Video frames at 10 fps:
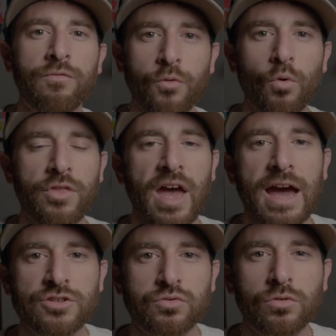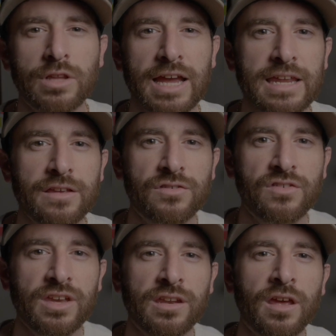for the actual lighting
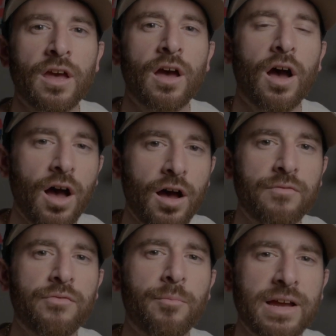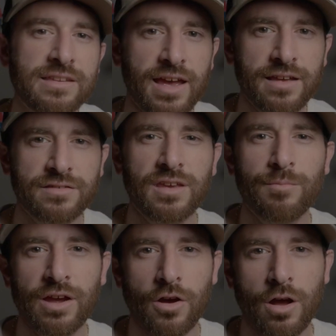scene of my desk
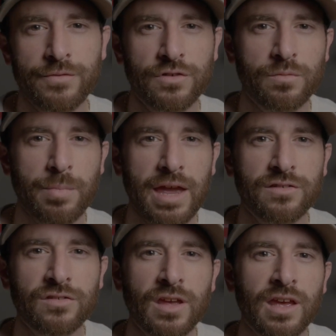in my office space.